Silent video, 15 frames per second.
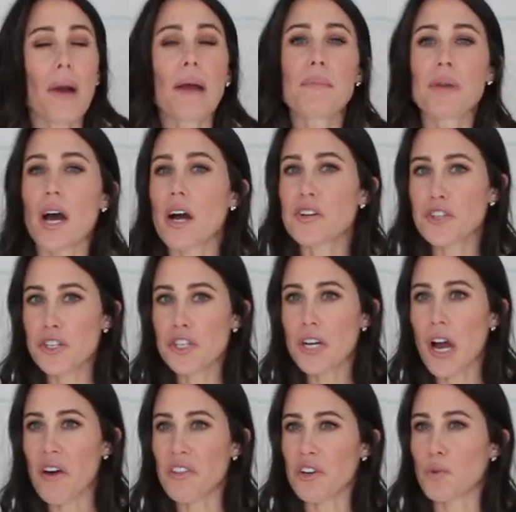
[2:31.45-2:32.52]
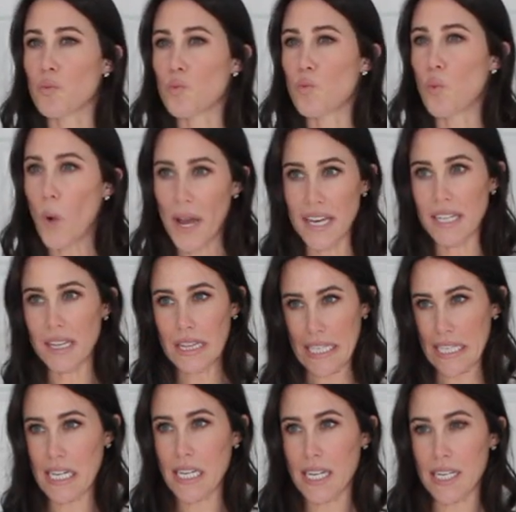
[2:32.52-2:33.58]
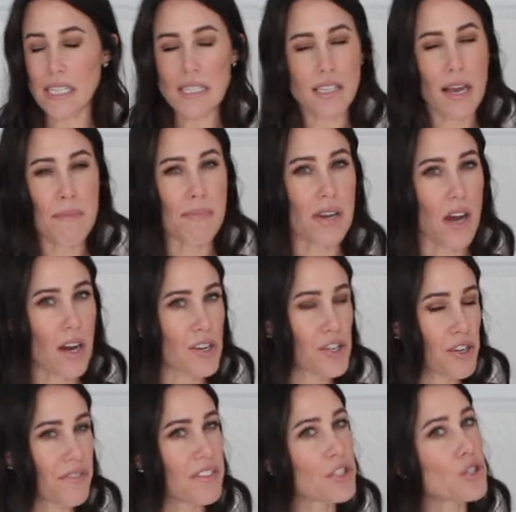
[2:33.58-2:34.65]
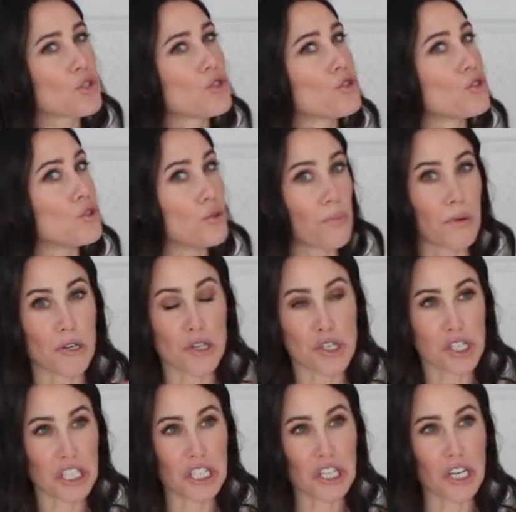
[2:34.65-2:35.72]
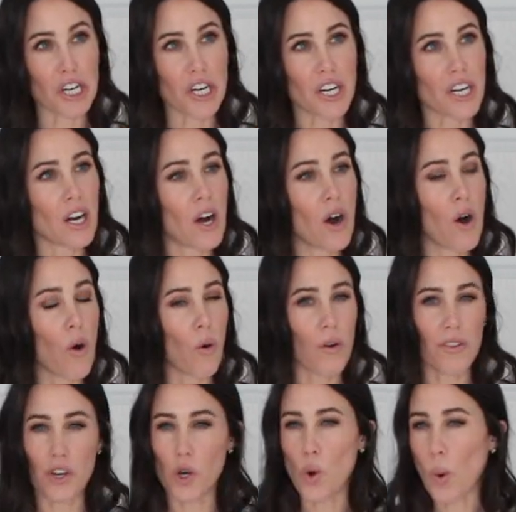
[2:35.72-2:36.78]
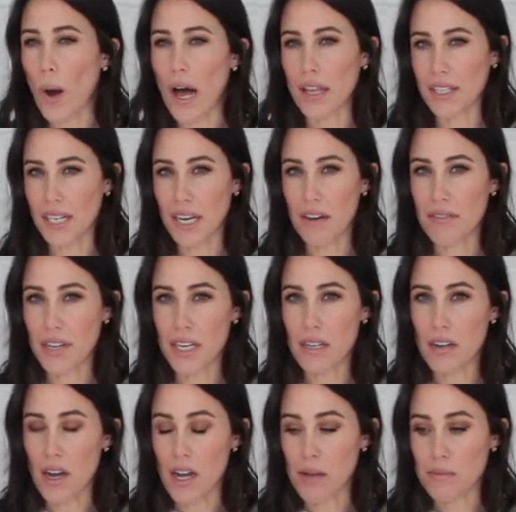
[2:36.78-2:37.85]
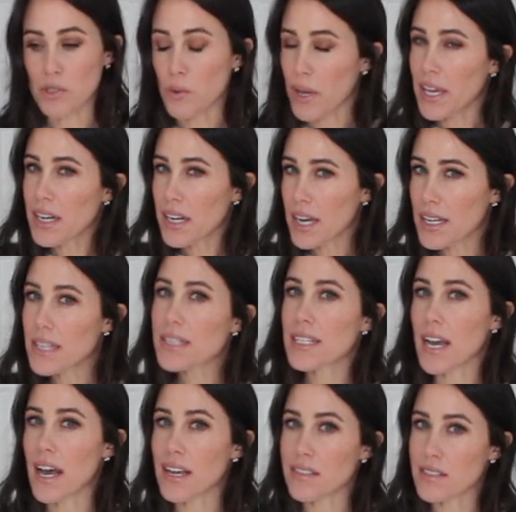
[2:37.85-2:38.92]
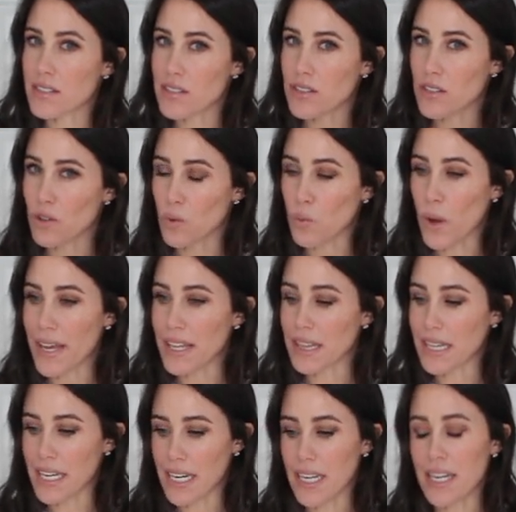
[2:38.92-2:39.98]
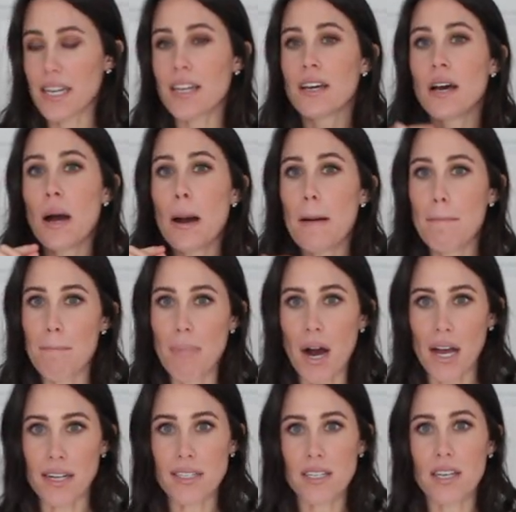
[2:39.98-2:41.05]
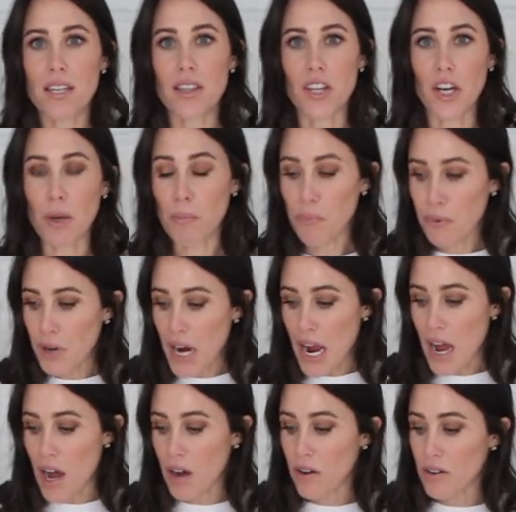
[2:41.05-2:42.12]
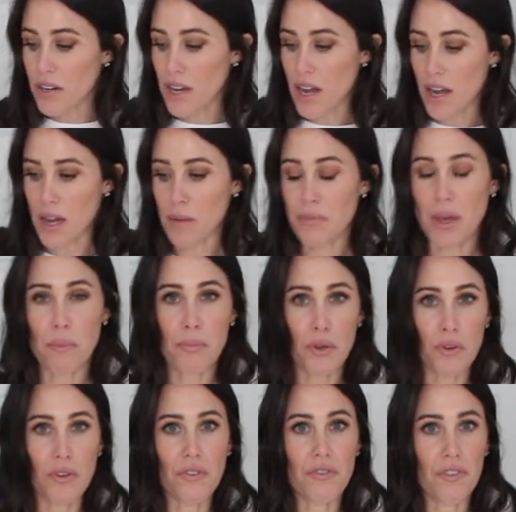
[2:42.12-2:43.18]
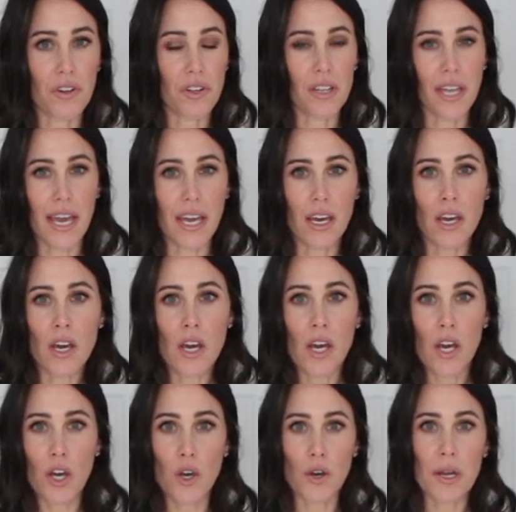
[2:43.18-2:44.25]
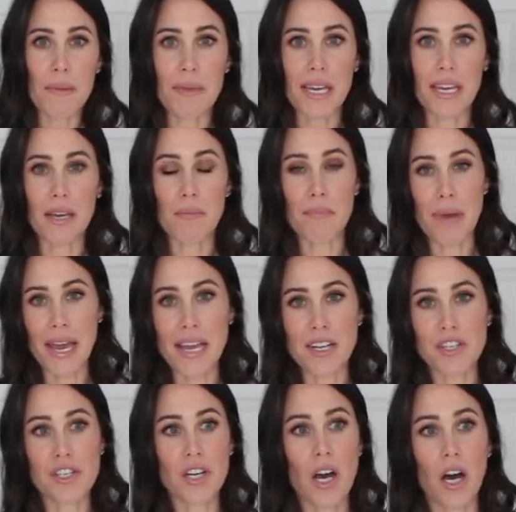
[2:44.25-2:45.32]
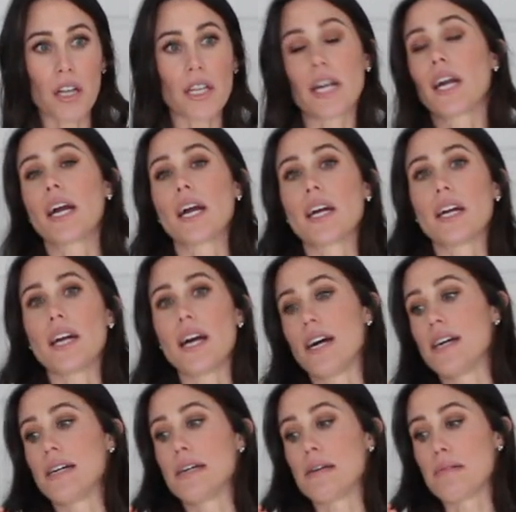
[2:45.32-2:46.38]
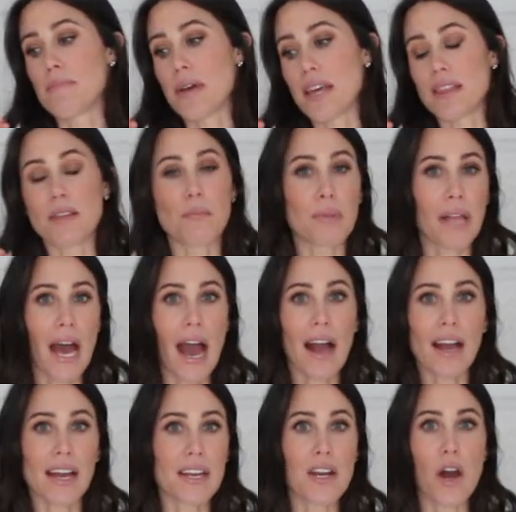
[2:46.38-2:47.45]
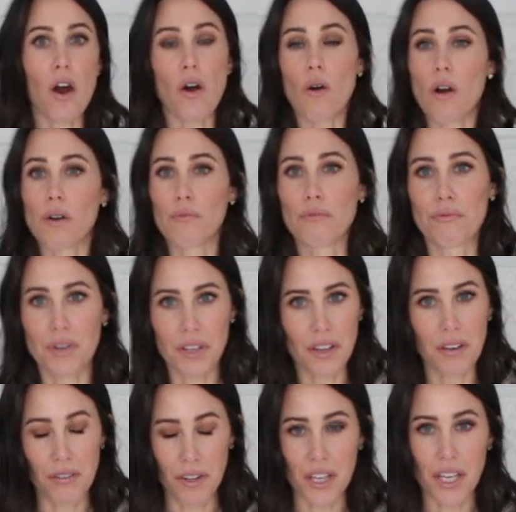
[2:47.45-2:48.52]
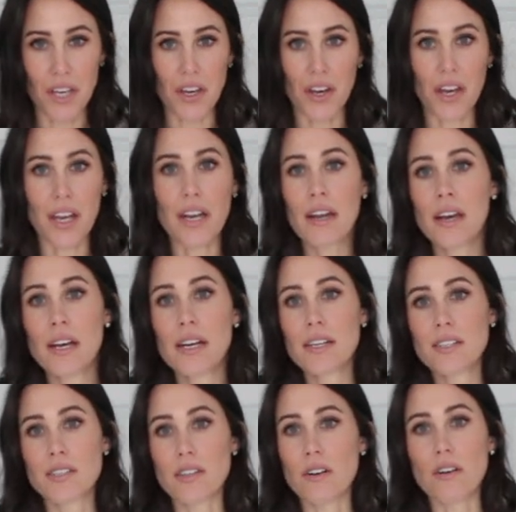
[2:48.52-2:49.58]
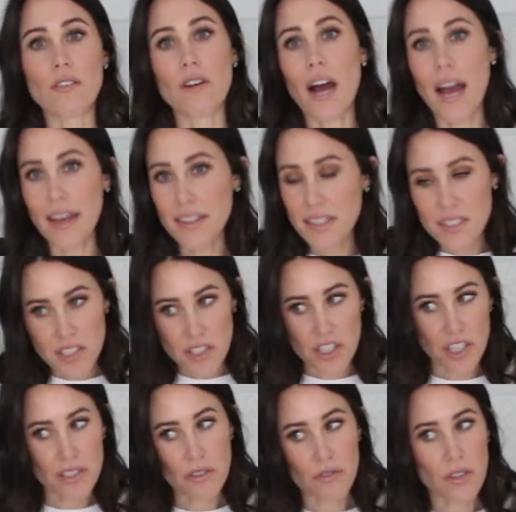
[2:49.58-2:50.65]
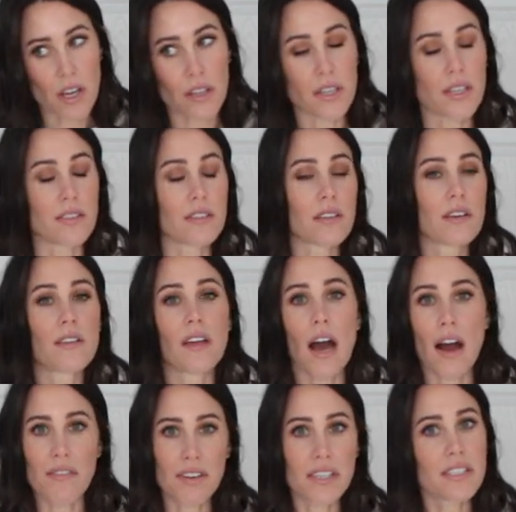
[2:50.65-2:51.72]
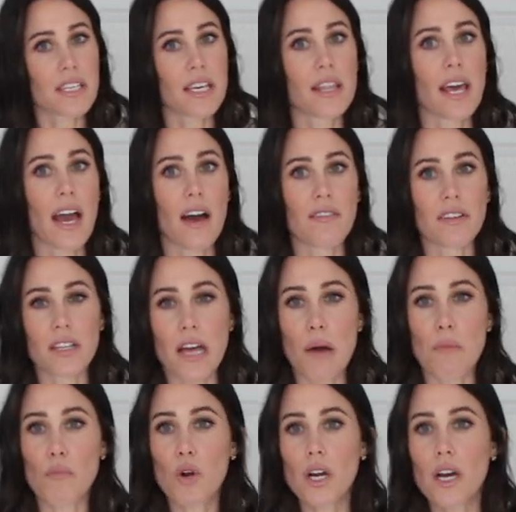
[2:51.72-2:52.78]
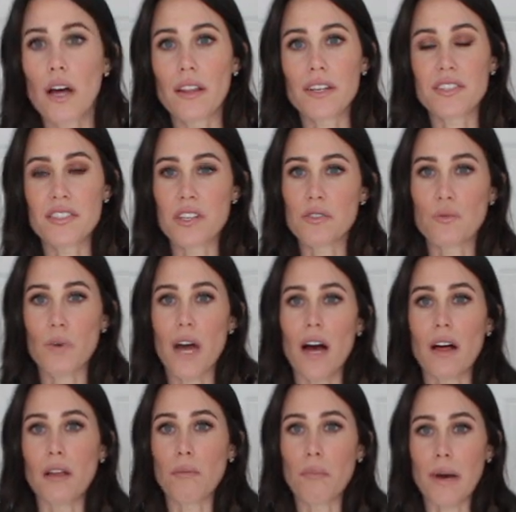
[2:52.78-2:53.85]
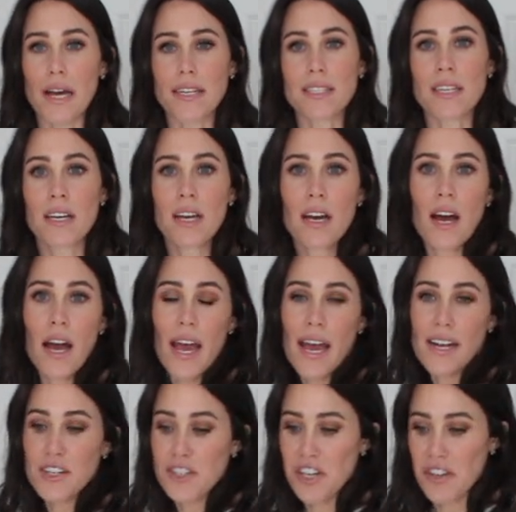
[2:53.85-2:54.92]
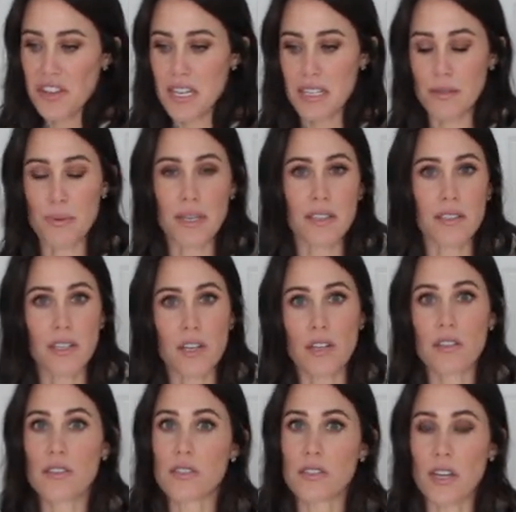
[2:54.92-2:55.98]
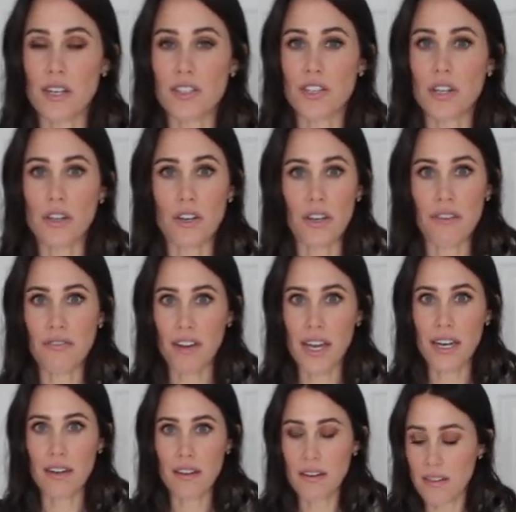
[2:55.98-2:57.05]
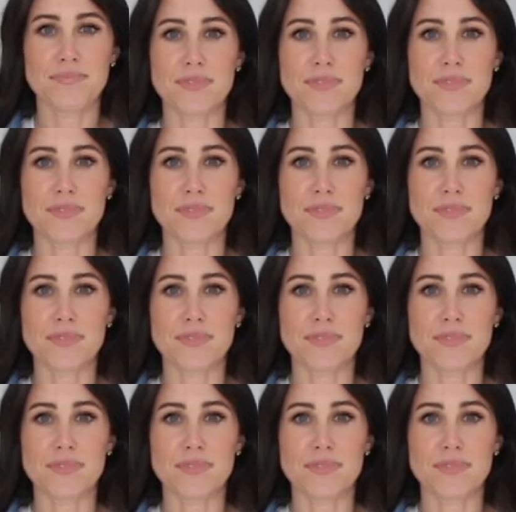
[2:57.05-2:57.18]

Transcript: I'm not sure how their white linen is. I'm not sure if it's super sheer or the quality of it. Um, so I cannot attest to the white linen, but they're brown, um, that beautiful like creamy beige color um, and the black I know are really, really good. So highly suggest those colors. Obviously they have a lot more colors as well, but had to share these because they're such a good find.